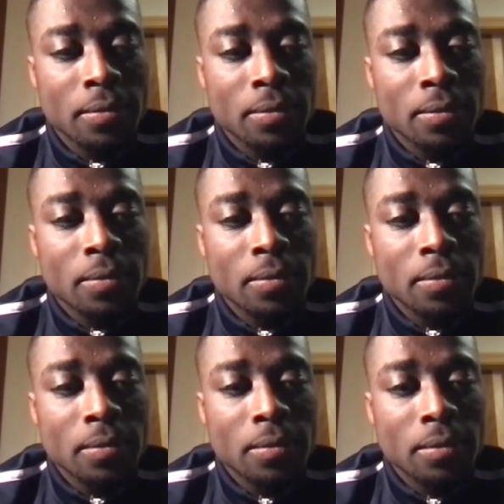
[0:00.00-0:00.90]

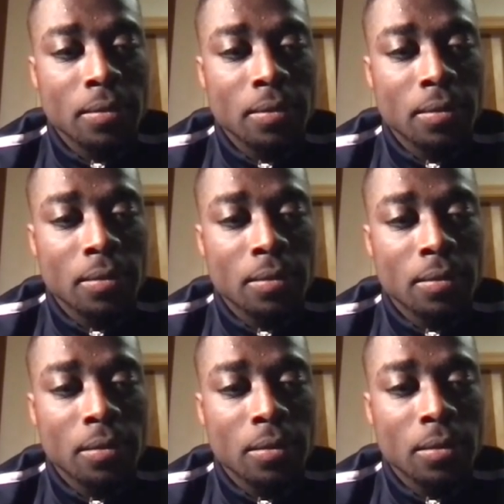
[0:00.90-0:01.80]

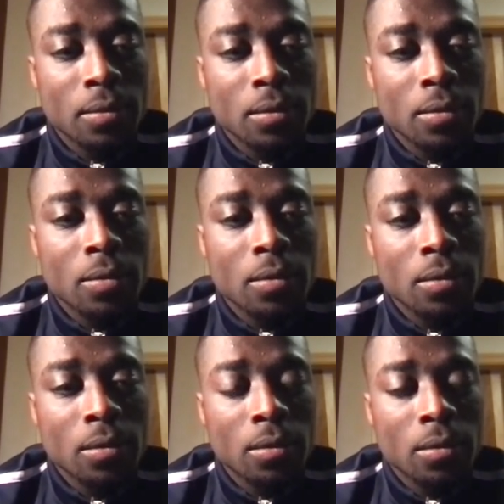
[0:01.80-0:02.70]

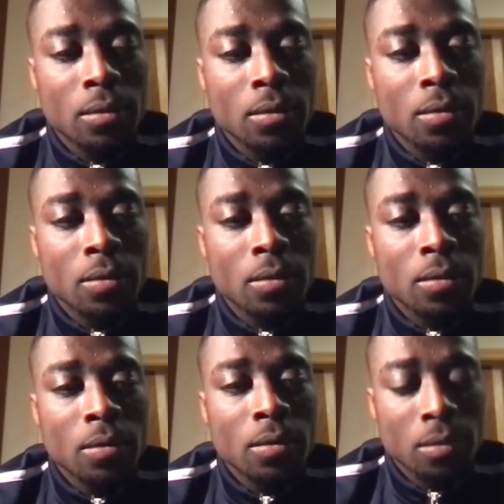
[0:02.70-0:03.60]

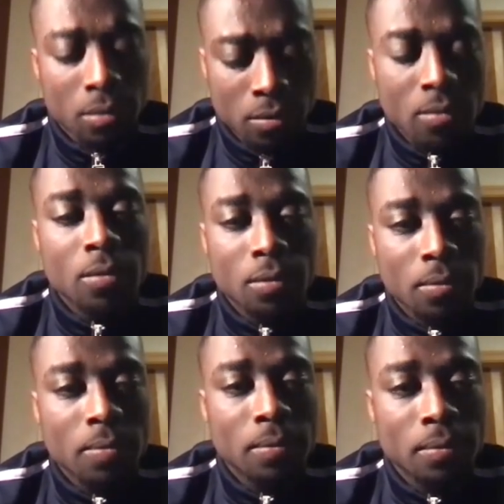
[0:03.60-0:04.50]

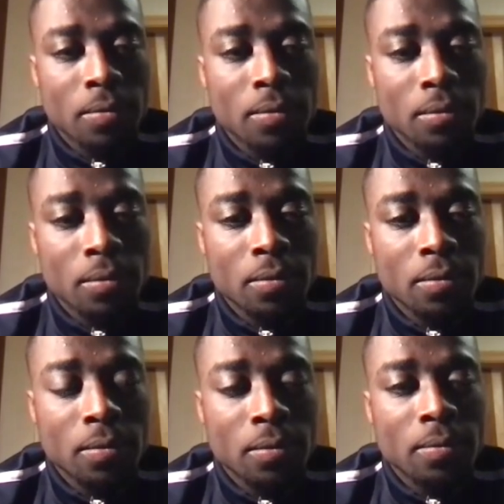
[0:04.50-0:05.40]

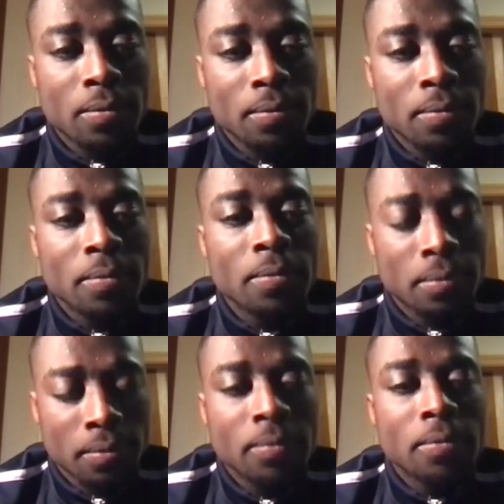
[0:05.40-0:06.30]

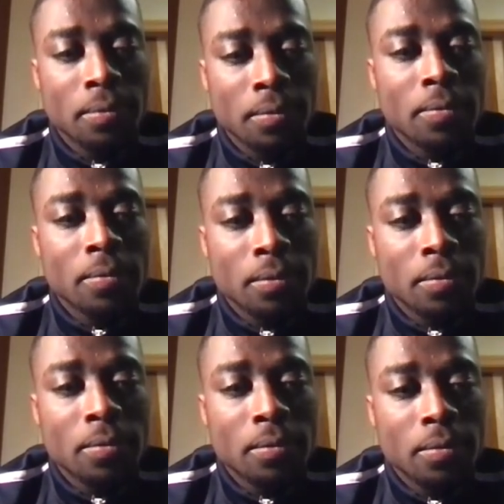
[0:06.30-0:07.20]

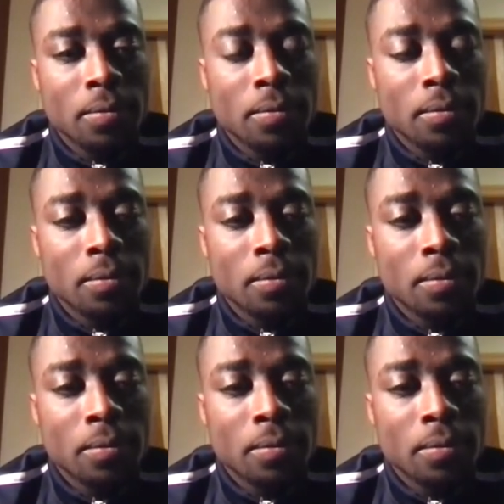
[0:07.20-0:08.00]
The person shown says nothing.